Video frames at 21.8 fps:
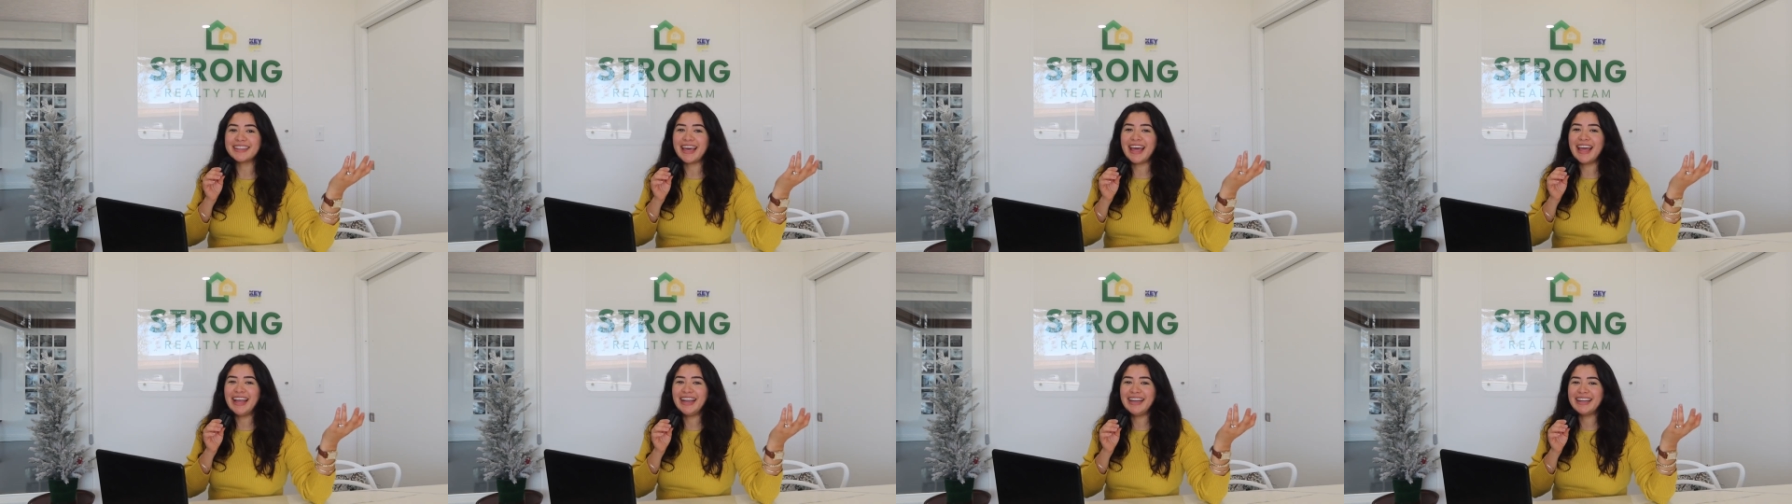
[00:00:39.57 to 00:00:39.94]

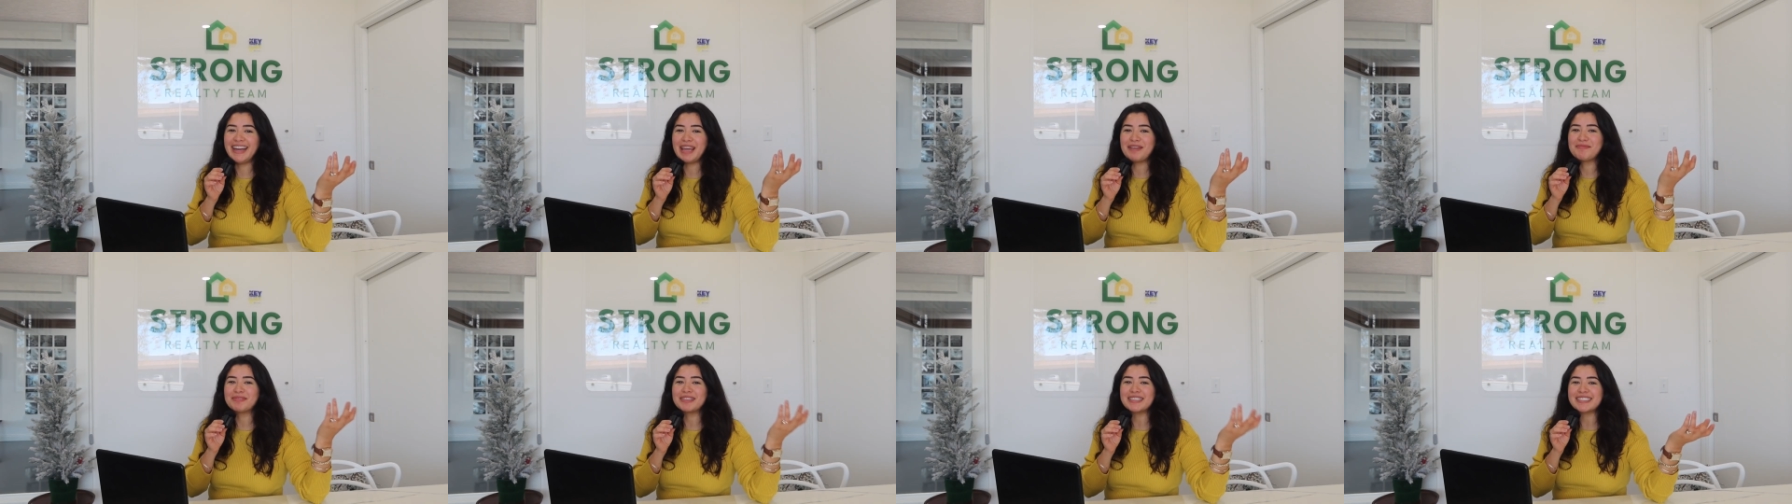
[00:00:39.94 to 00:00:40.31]
they
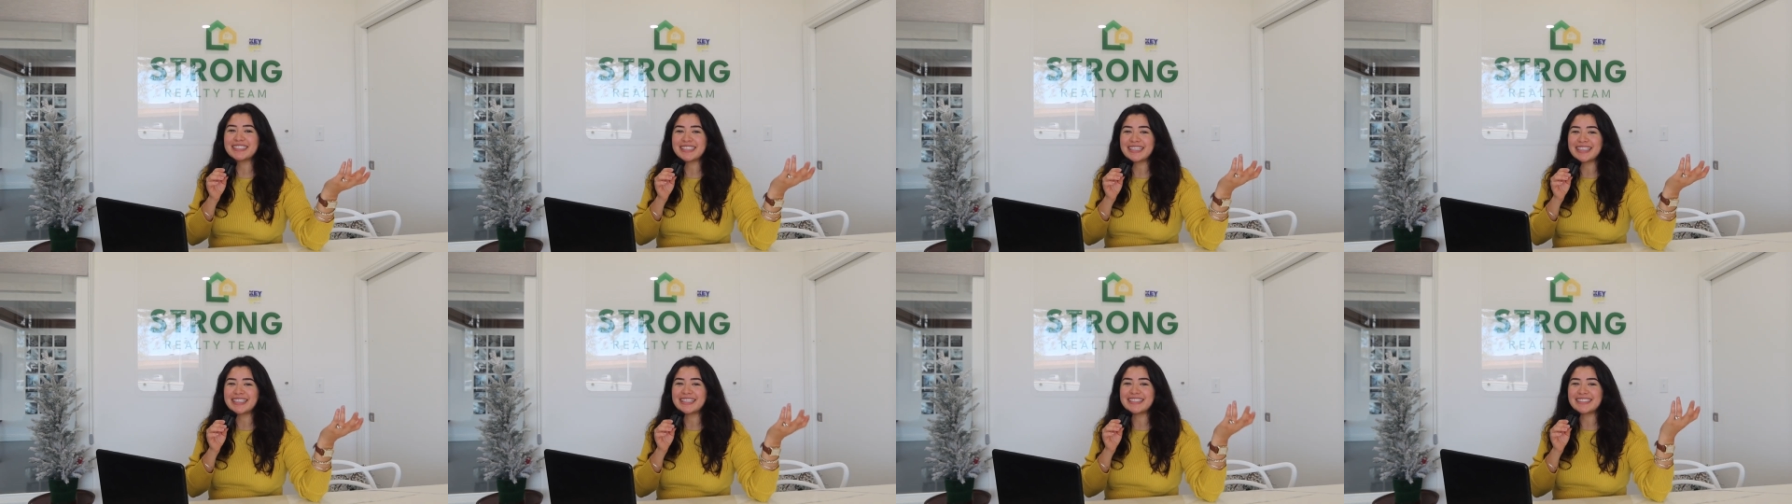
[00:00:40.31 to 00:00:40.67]
named the
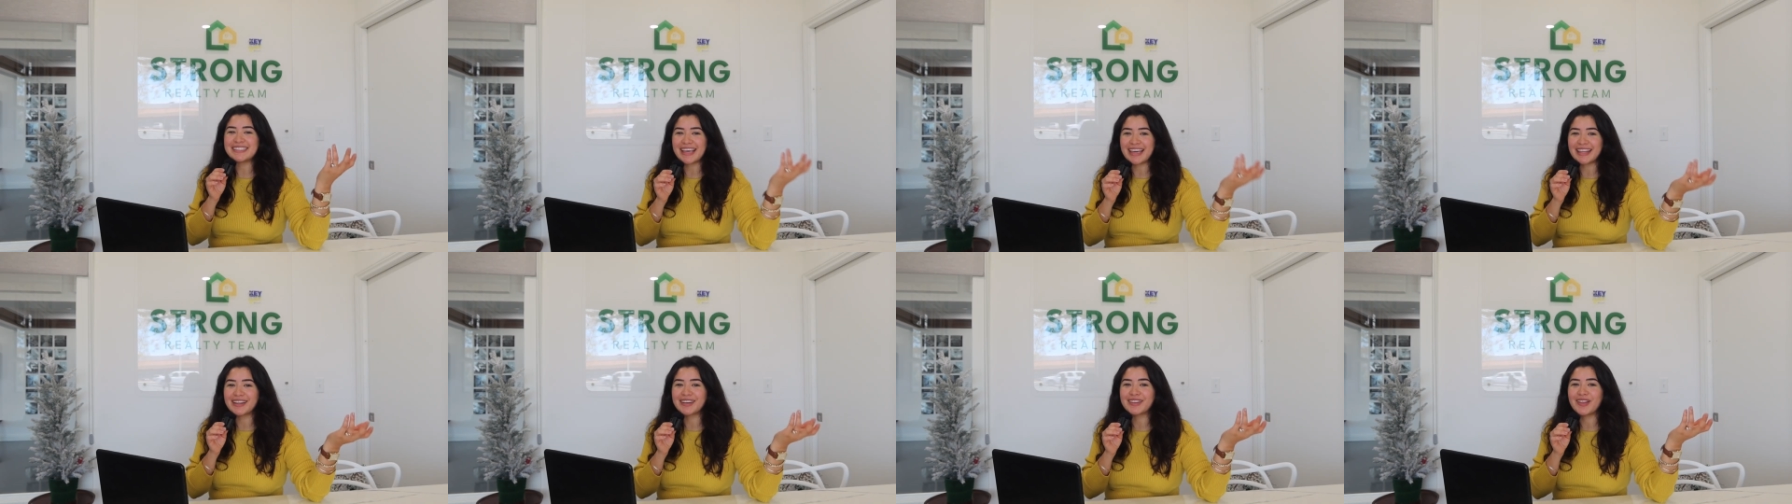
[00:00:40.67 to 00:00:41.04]
city
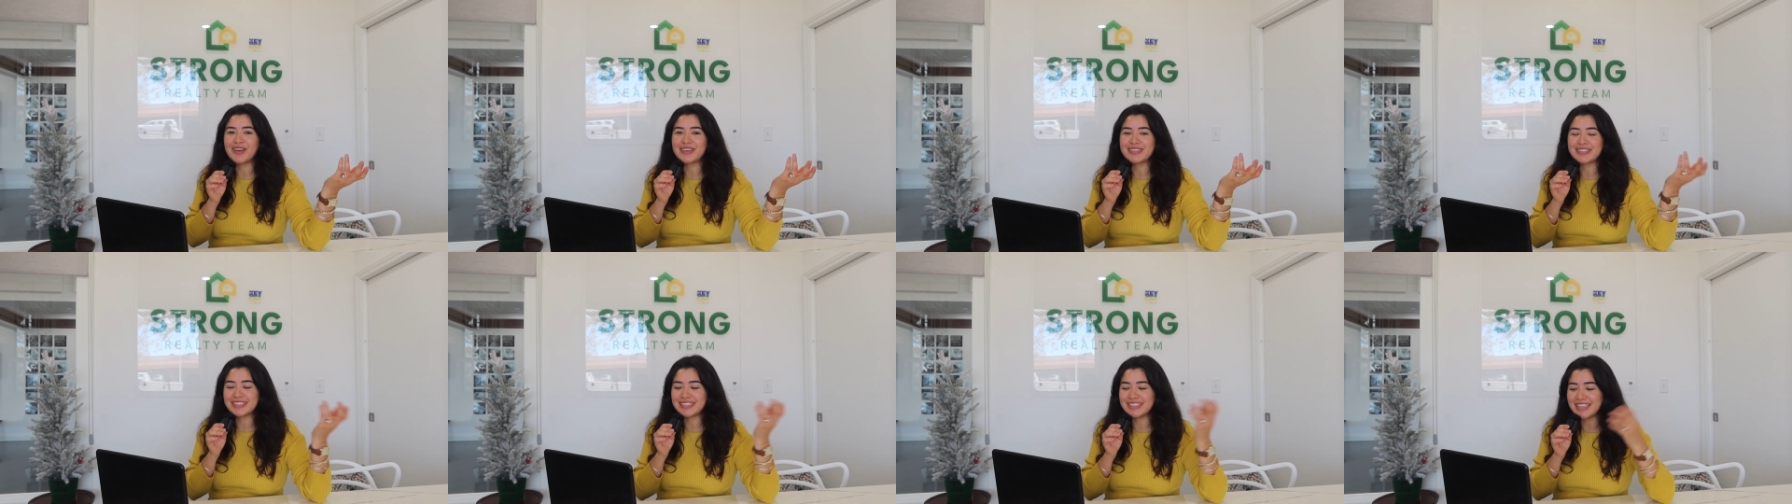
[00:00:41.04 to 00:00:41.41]
Santa
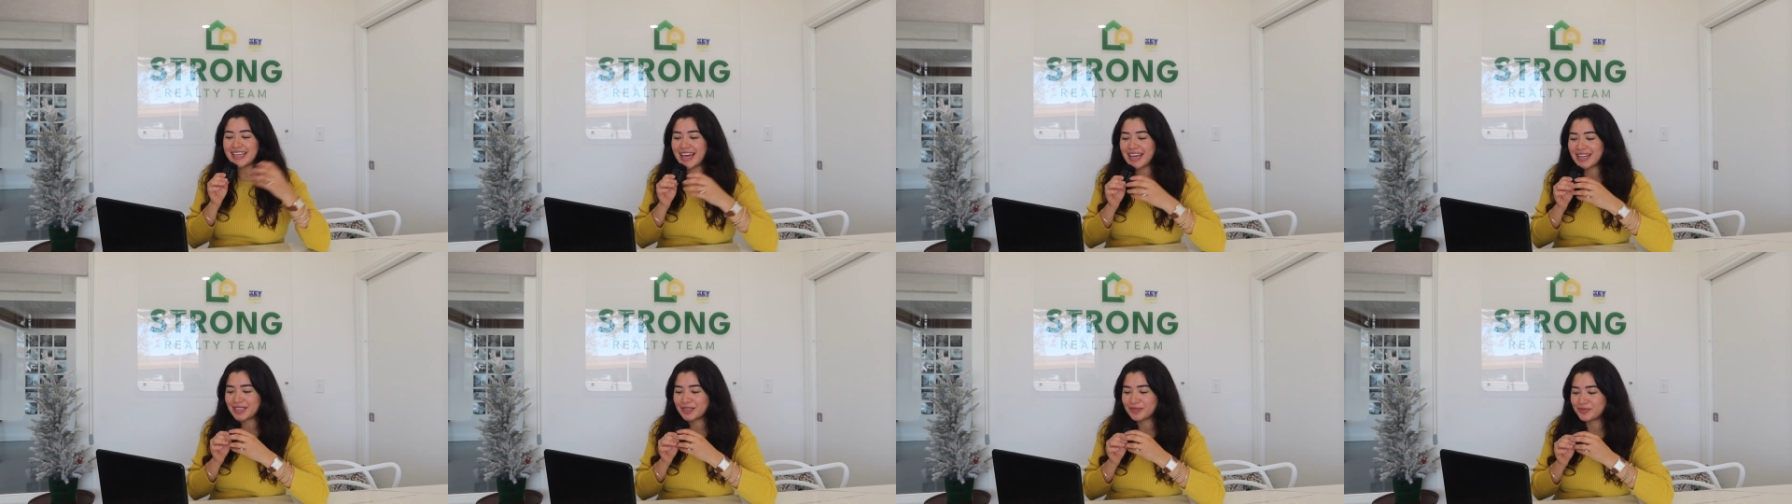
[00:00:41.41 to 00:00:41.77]
Claus,
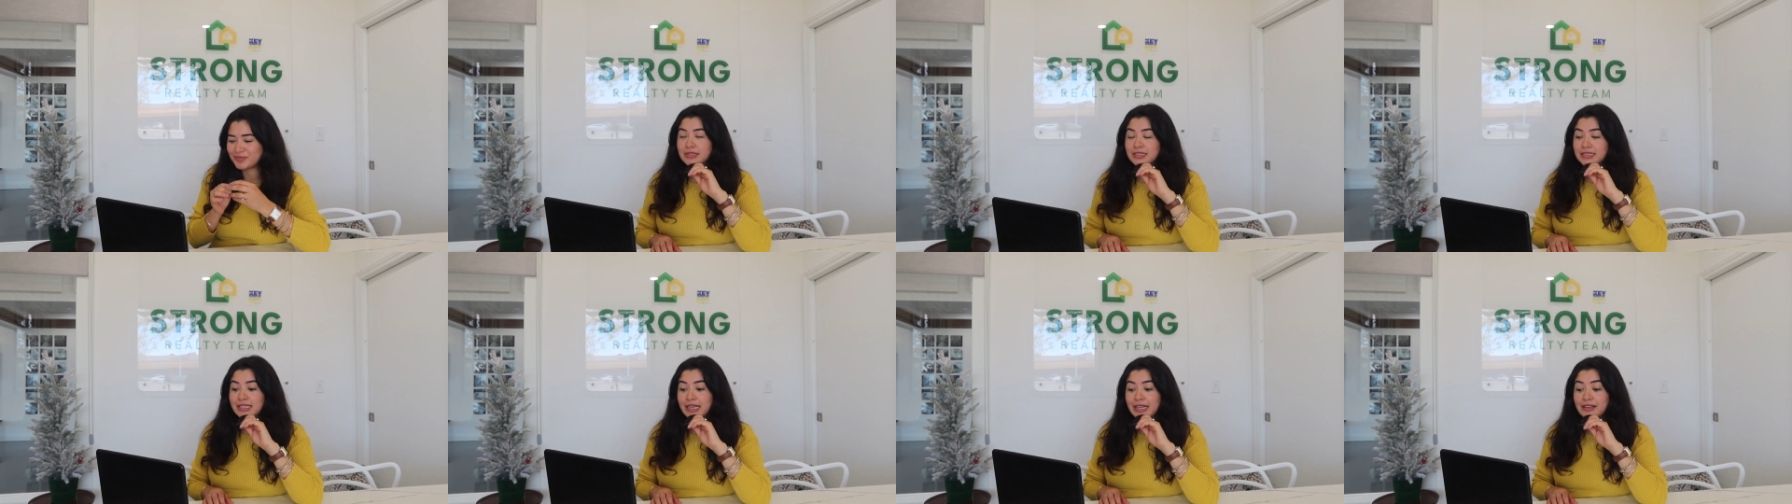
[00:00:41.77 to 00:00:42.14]
Indiana.
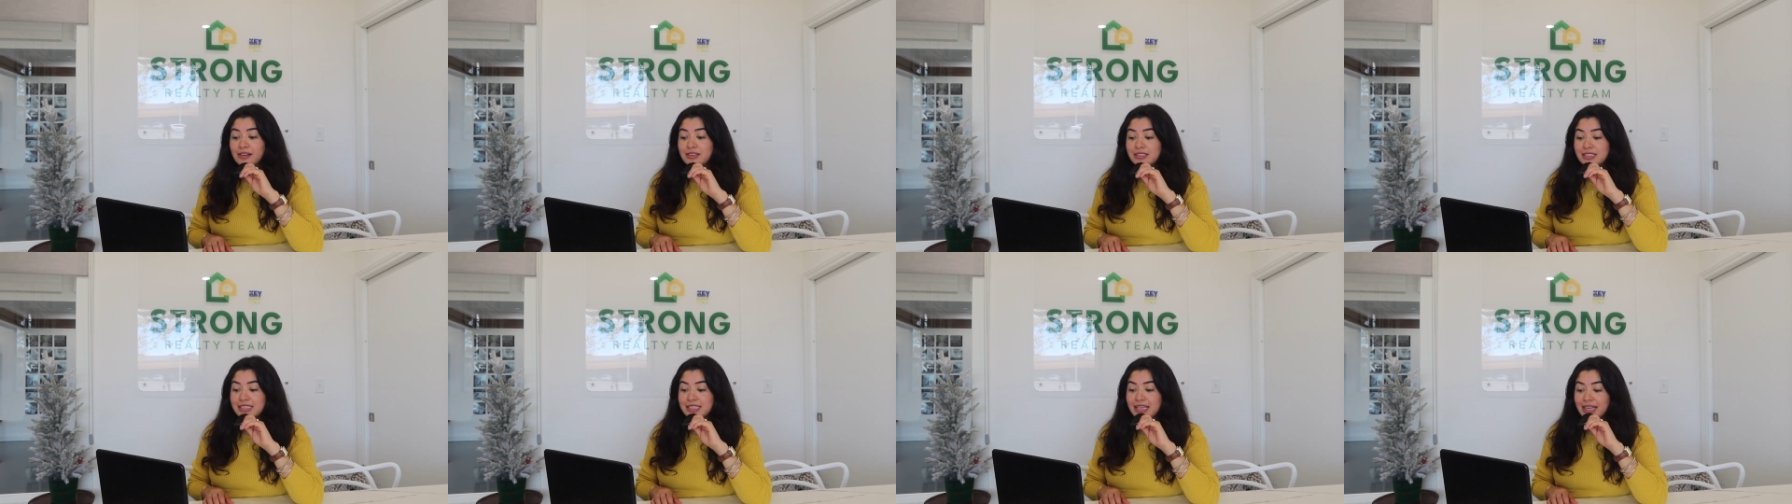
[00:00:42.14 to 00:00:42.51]
Santa
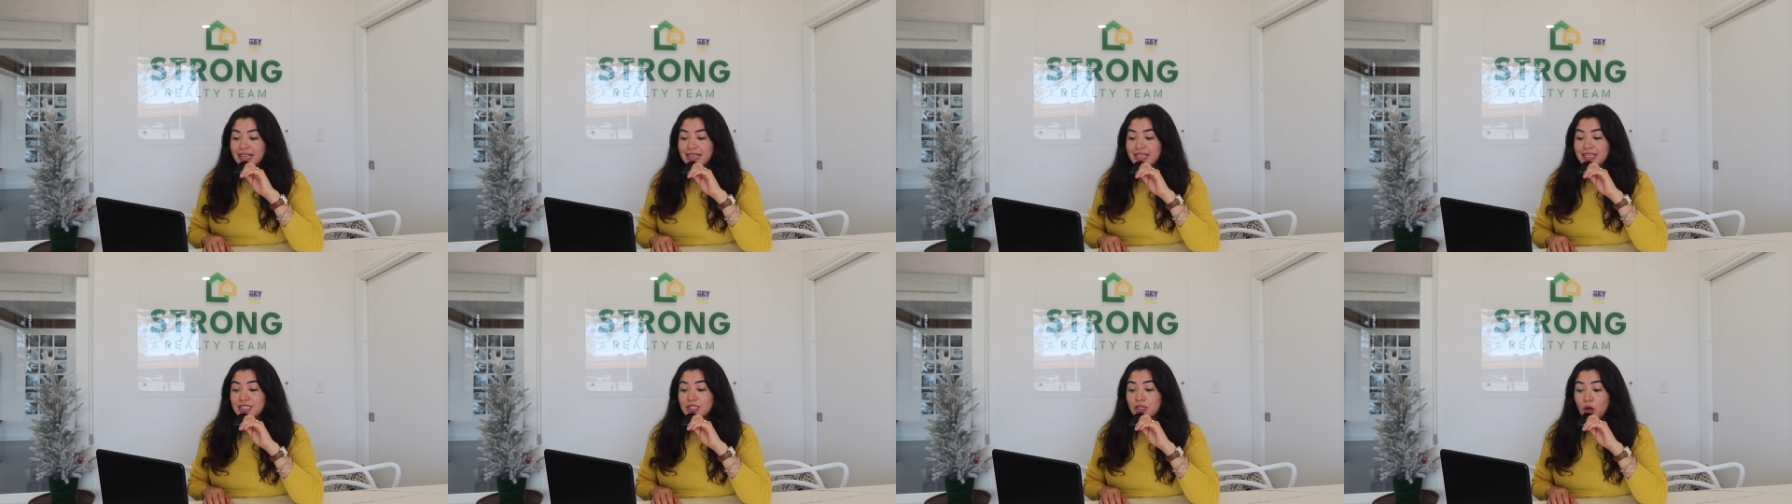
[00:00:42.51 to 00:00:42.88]
Claus, Indiana
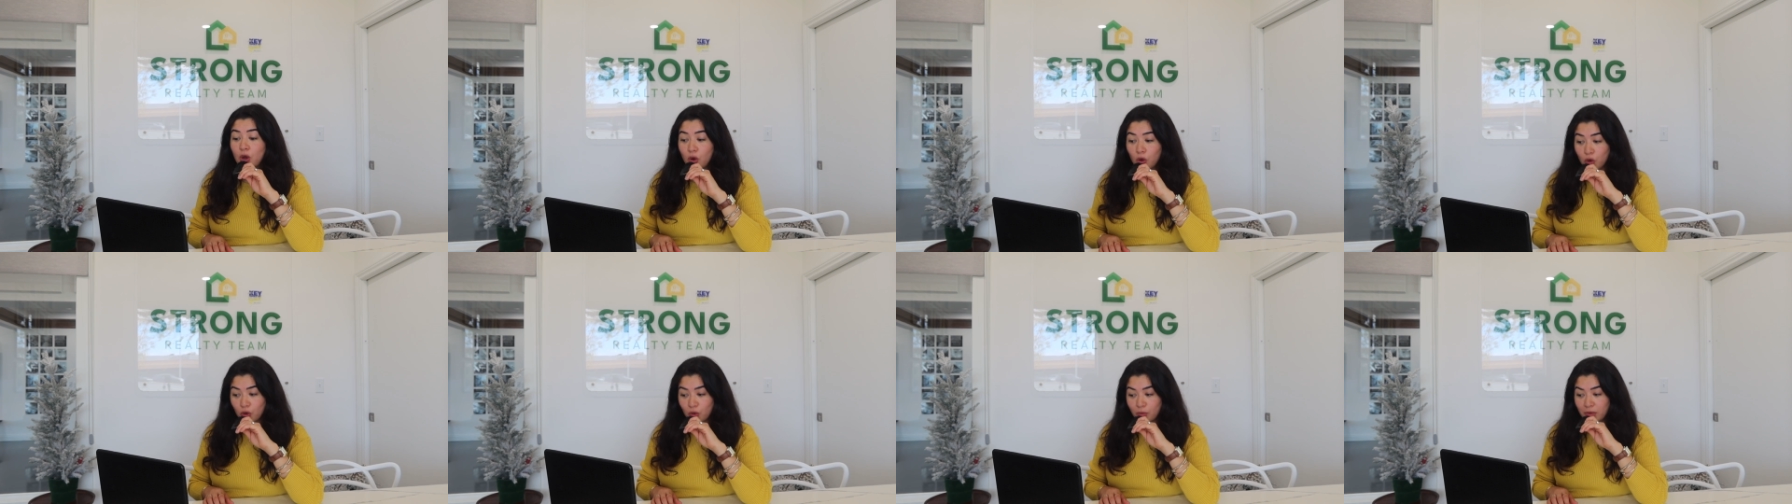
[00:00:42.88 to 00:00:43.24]
is
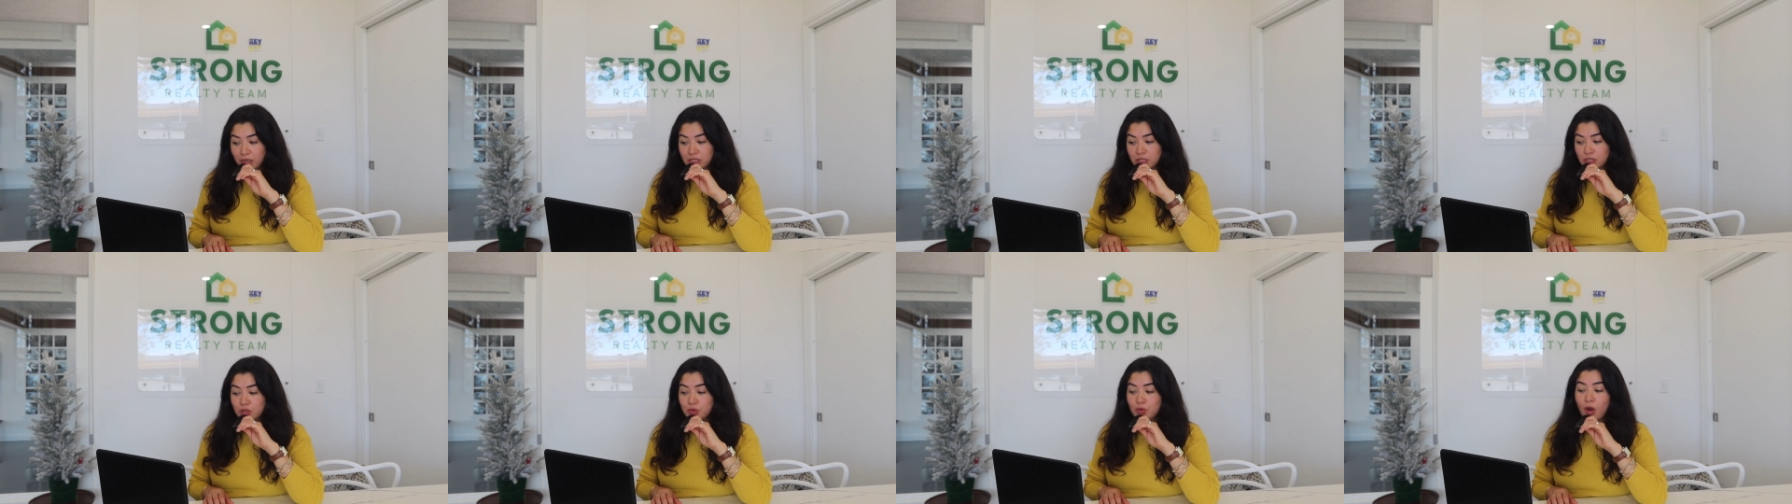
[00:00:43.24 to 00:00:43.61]
home
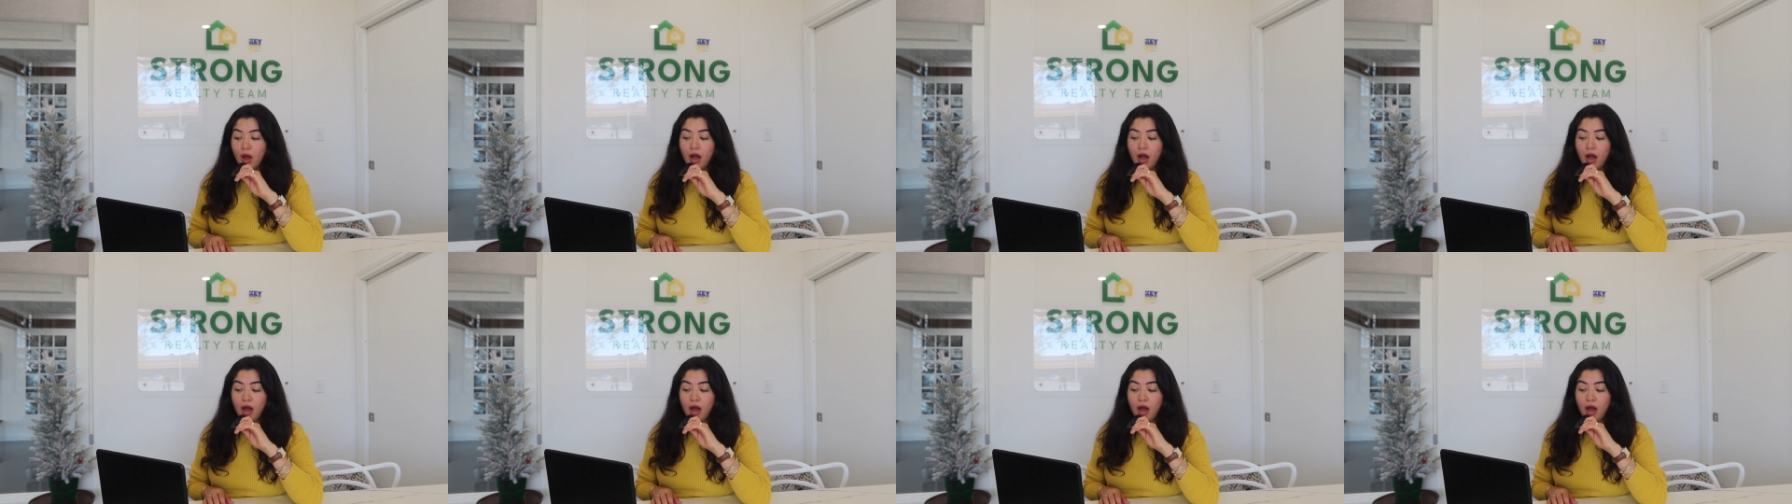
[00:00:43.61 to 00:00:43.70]
to